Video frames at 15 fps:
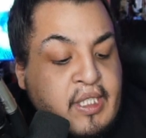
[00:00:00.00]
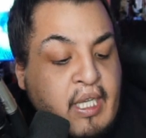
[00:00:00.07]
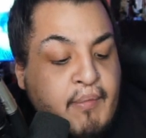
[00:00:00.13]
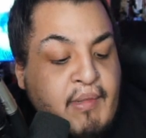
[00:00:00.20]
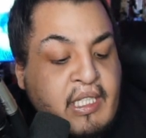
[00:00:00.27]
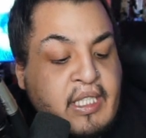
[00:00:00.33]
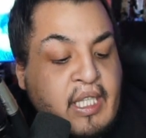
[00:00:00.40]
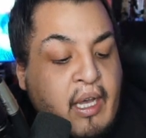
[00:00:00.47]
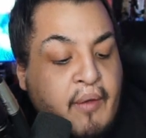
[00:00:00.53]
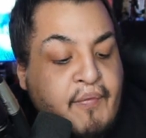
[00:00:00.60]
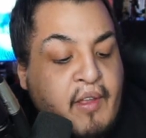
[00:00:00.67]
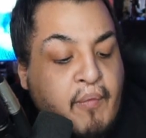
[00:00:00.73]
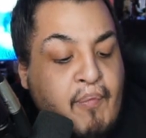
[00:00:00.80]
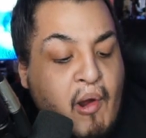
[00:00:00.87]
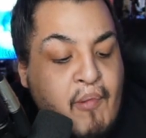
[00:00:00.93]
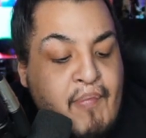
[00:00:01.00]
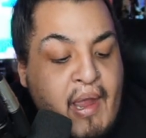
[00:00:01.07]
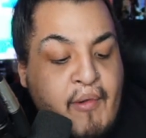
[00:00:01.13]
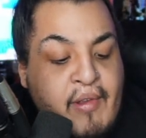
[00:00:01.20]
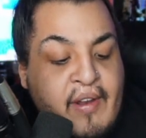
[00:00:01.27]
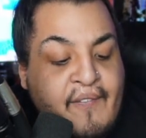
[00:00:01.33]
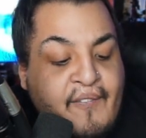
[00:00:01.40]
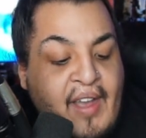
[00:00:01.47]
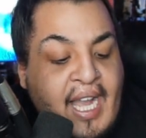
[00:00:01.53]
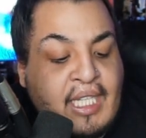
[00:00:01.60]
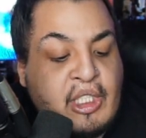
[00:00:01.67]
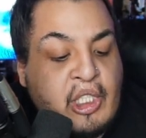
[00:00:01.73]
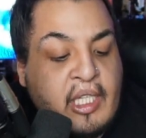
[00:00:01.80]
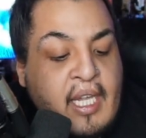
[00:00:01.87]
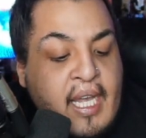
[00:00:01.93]
Zimmet of the Barbarian
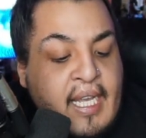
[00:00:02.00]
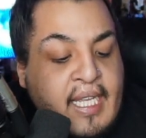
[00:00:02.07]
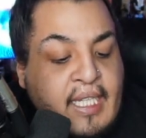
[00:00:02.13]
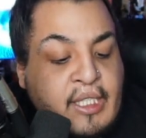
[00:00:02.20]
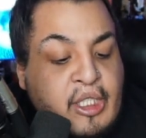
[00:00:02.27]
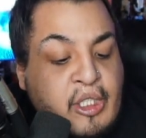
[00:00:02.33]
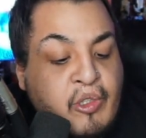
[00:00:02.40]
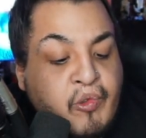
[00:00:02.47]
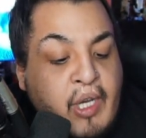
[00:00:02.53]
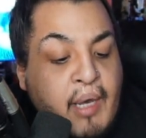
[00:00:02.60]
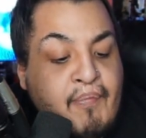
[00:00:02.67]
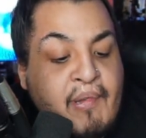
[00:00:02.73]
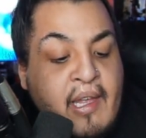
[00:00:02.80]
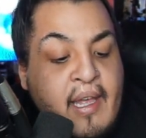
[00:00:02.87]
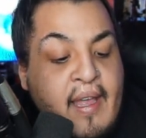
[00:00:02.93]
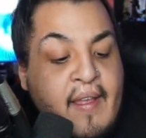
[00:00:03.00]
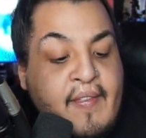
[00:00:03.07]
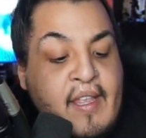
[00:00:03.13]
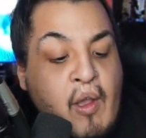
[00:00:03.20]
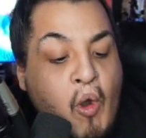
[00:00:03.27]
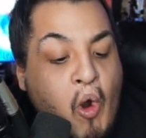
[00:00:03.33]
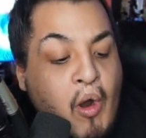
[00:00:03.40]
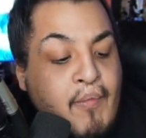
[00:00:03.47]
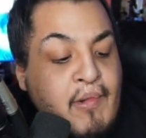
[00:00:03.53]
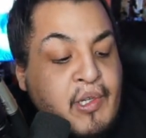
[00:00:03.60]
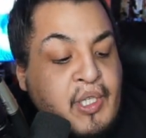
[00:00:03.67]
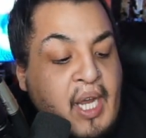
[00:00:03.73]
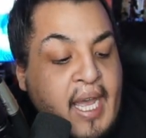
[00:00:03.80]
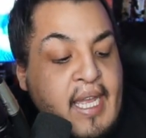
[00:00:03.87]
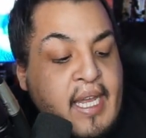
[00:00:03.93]
Faction can suit up in the
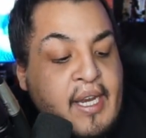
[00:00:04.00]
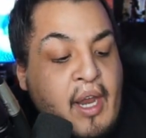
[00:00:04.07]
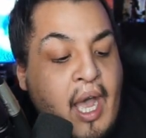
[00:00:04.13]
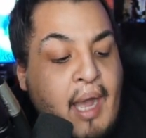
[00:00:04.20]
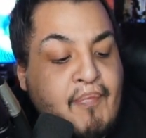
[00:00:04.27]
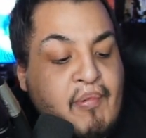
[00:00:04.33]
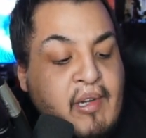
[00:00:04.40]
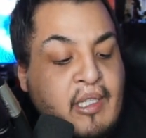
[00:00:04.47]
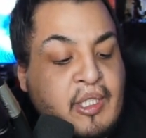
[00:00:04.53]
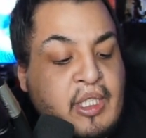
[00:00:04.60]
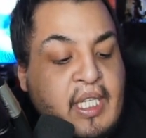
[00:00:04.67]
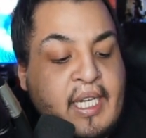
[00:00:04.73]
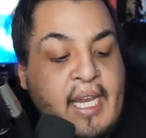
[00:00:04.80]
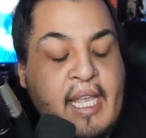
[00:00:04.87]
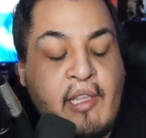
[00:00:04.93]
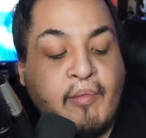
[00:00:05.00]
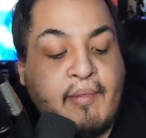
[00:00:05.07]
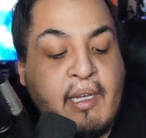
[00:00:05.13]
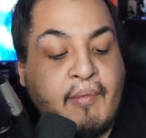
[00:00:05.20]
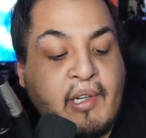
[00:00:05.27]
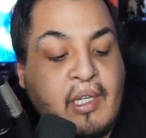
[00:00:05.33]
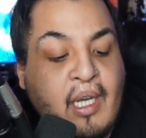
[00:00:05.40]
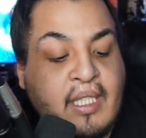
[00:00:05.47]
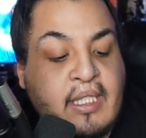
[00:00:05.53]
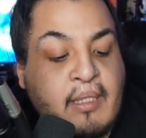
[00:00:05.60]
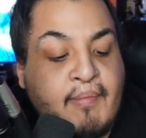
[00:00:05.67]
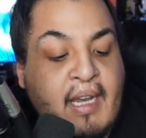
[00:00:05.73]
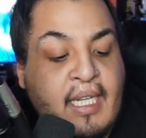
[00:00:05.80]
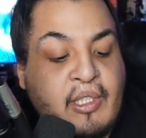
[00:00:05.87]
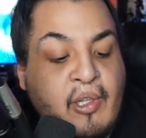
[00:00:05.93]
Armored Titan Operator skin, and you'll be able to
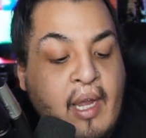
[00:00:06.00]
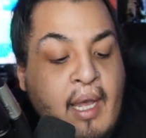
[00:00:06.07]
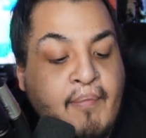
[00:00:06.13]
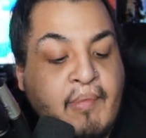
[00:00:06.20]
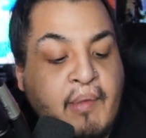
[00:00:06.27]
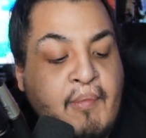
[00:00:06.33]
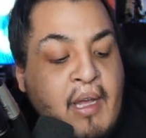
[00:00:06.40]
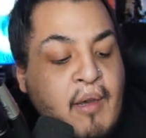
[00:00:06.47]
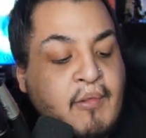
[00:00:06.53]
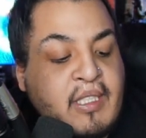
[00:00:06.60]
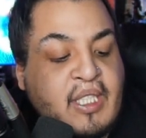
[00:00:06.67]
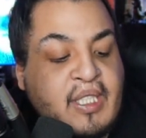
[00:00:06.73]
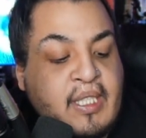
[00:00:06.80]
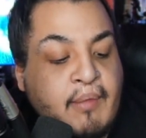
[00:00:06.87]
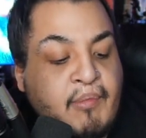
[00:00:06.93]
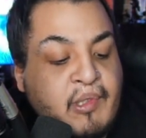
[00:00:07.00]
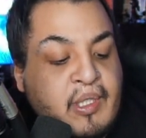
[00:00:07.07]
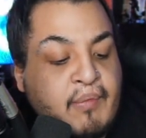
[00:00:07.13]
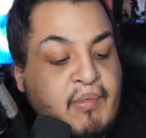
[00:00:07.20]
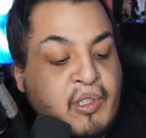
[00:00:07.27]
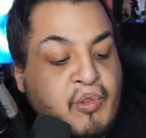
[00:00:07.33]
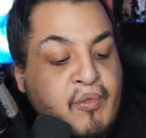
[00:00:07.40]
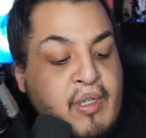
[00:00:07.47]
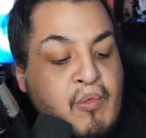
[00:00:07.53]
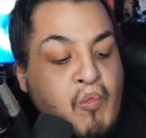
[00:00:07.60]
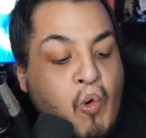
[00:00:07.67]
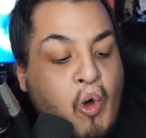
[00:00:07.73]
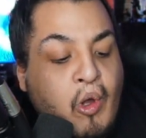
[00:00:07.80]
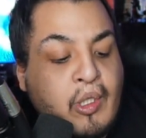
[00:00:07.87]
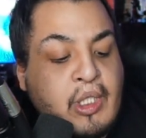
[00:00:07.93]
customize your emblem with the symbols of the three
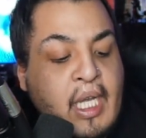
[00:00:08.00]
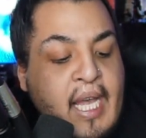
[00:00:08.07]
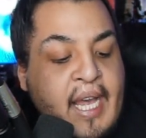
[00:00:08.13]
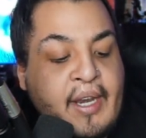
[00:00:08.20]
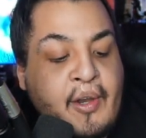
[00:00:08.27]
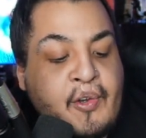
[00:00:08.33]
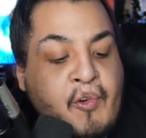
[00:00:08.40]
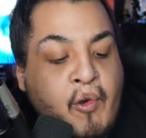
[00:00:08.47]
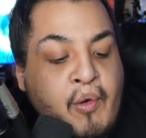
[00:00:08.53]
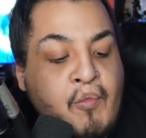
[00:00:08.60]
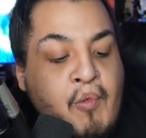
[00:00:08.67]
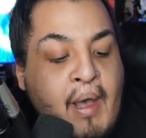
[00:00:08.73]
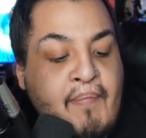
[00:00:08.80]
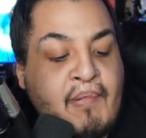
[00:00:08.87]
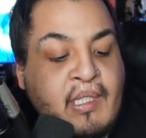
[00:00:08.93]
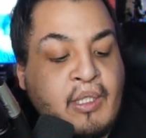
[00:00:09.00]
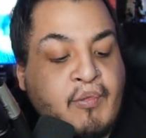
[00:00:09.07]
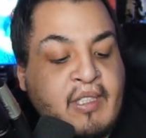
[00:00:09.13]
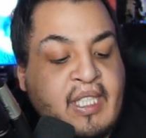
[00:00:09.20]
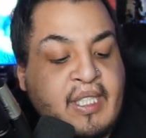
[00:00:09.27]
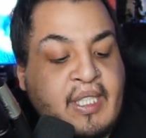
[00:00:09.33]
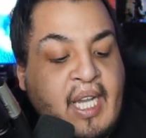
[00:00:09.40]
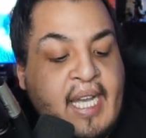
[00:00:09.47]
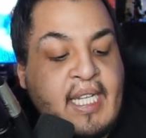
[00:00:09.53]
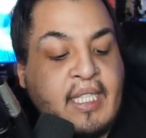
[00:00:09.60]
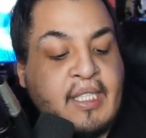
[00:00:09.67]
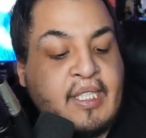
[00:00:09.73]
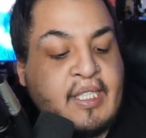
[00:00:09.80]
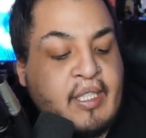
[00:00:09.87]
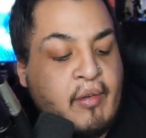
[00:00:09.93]
walls and adorn weapons with the
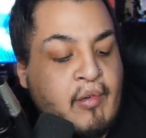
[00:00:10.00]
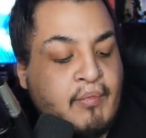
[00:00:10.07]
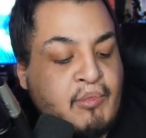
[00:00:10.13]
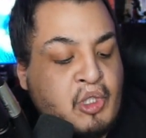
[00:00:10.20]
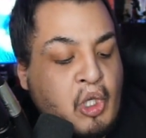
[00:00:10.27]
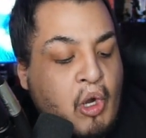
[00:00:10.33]
Titan Serum